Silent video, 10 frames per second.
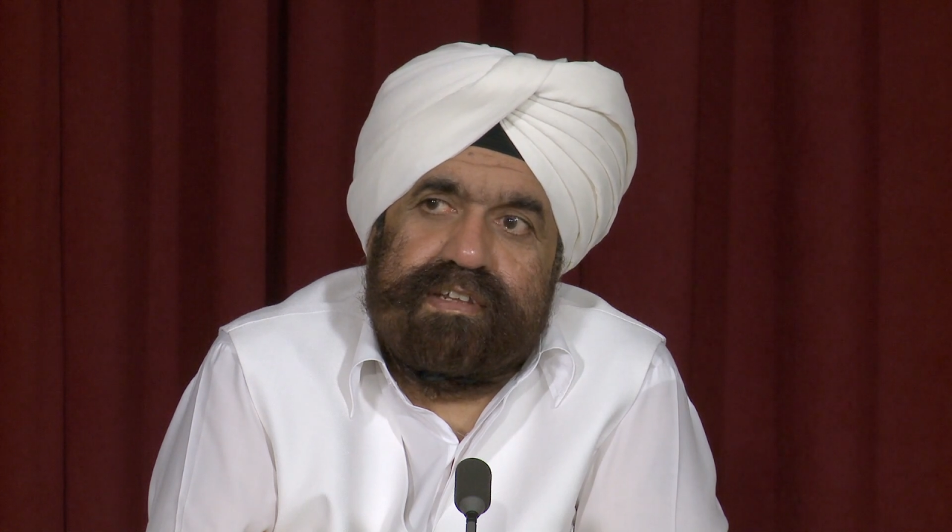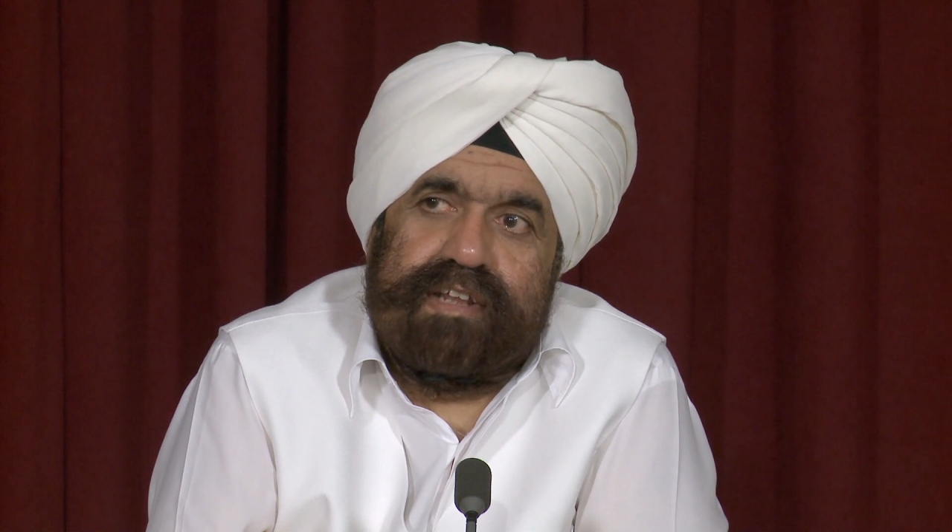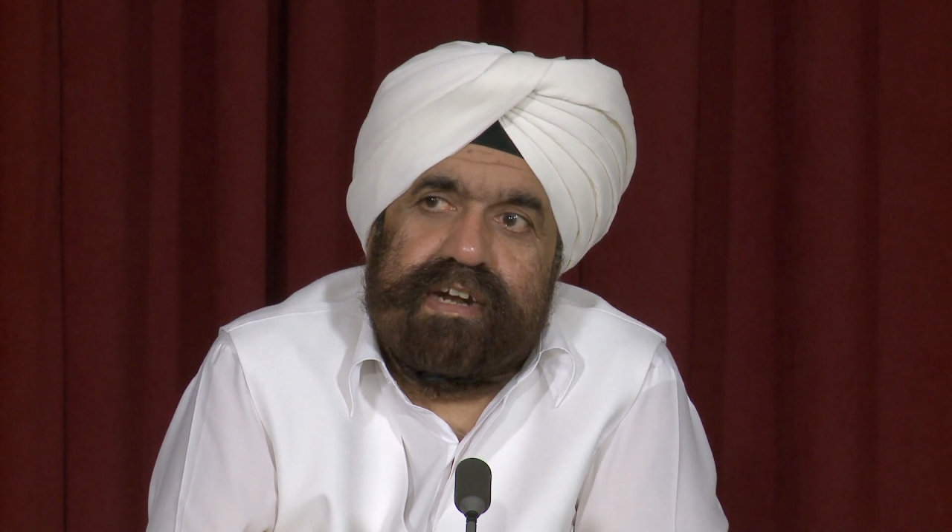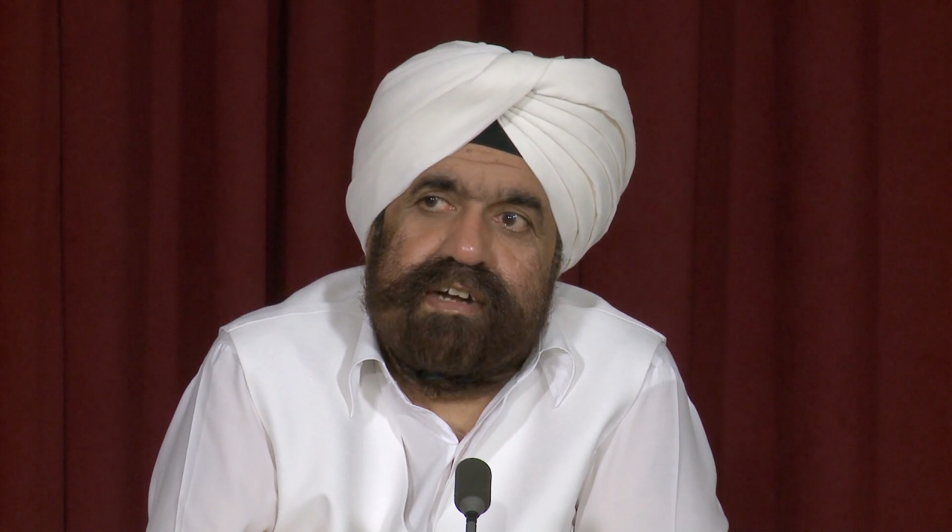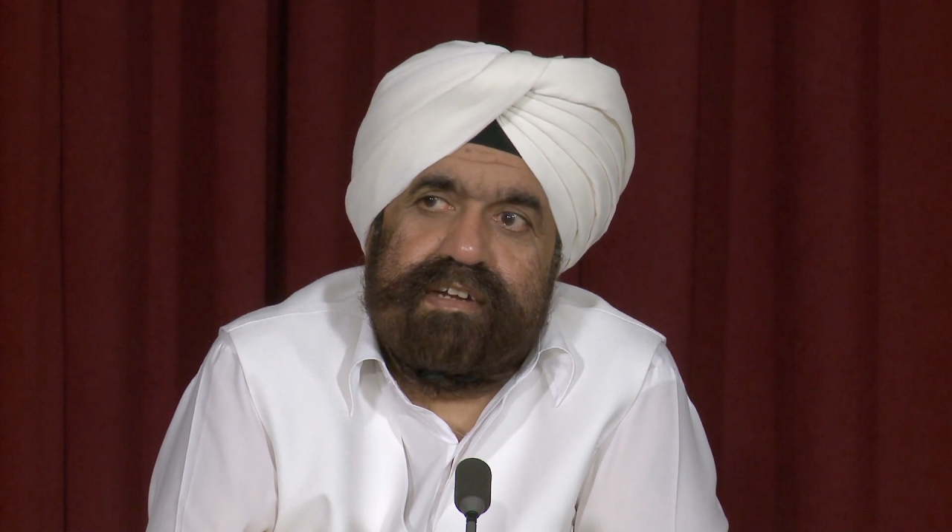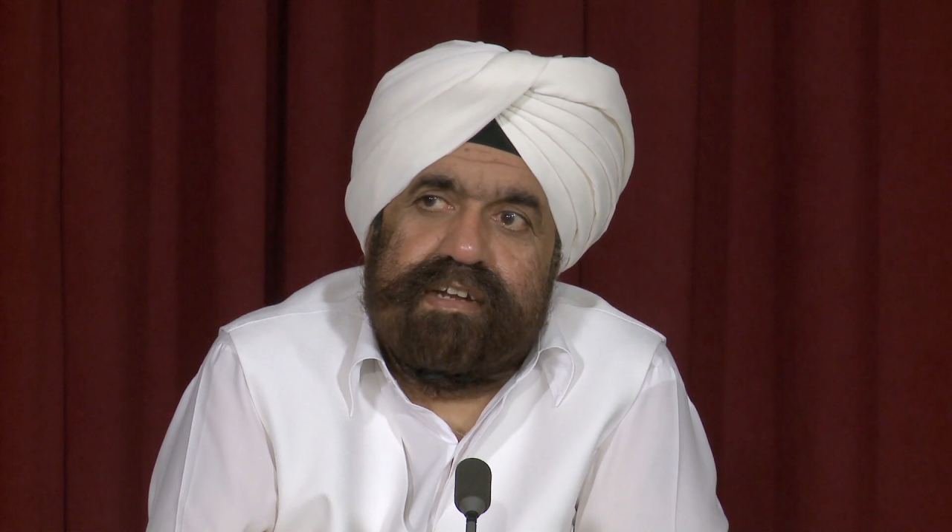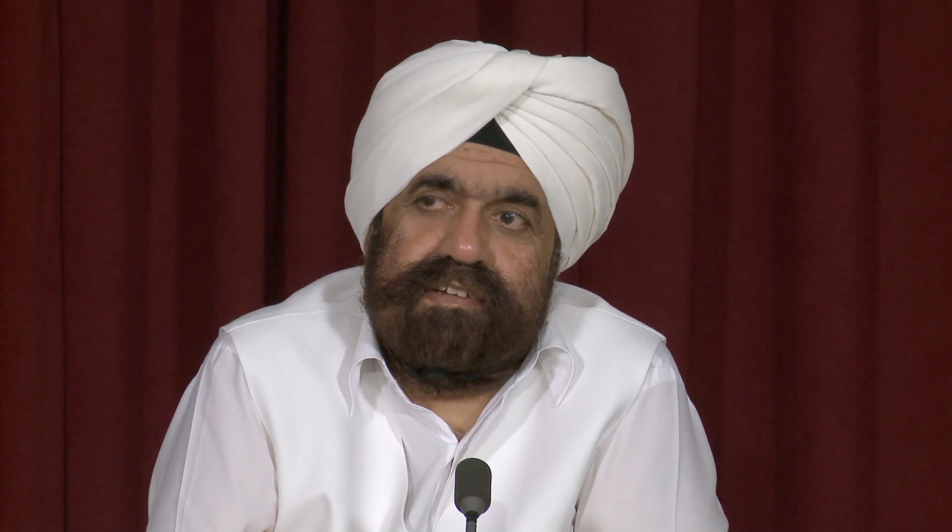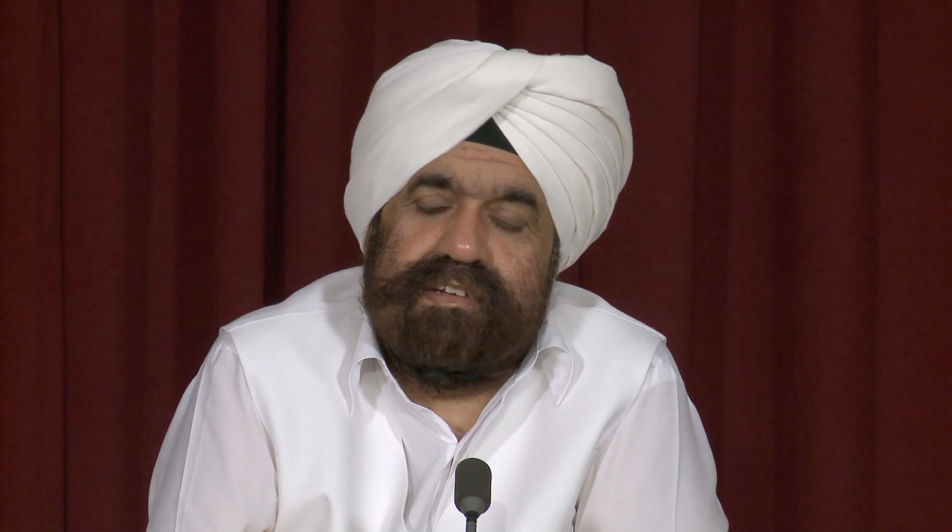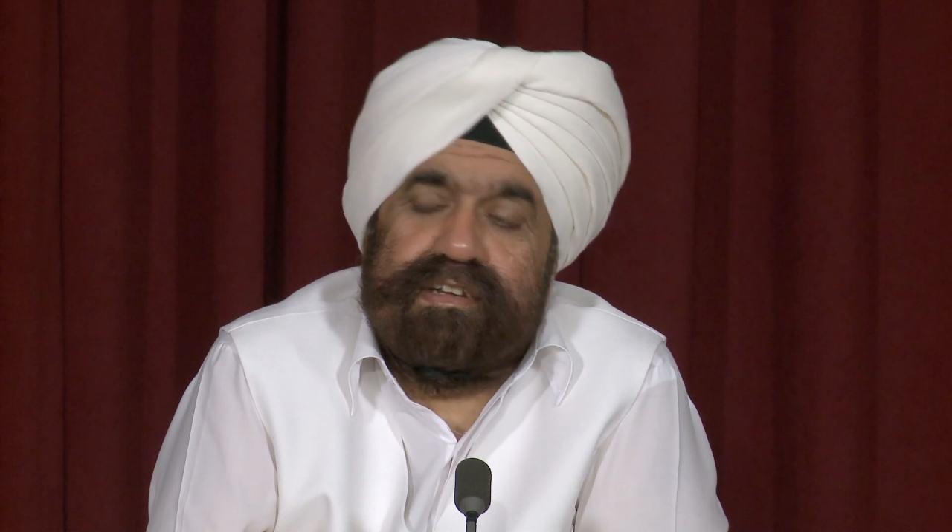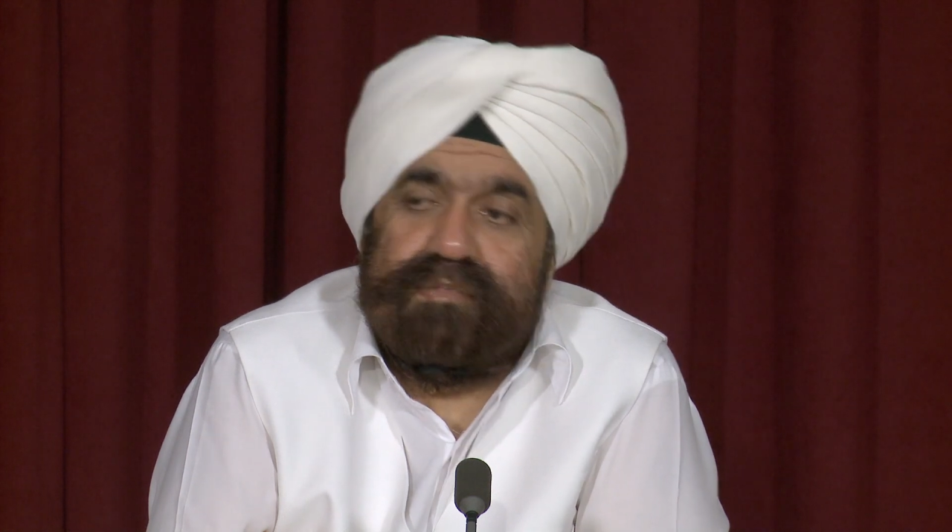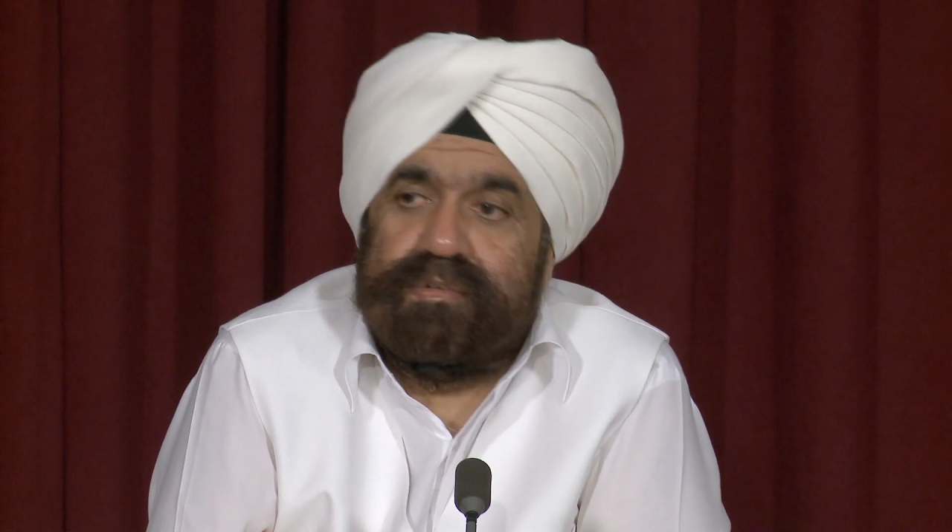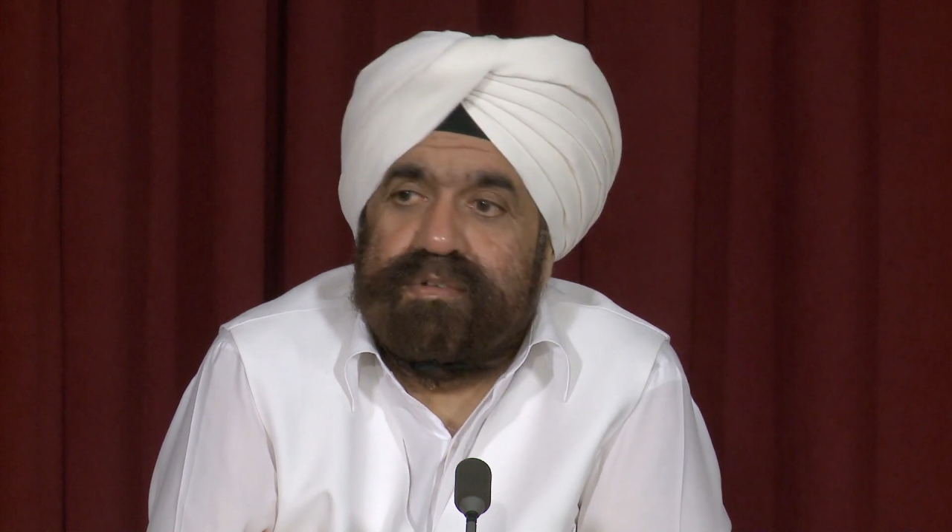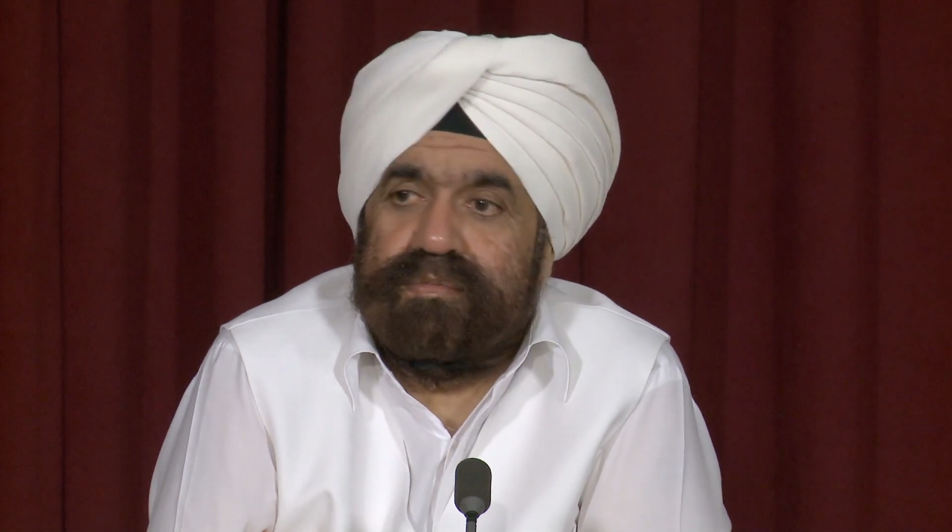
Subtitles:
that attention has been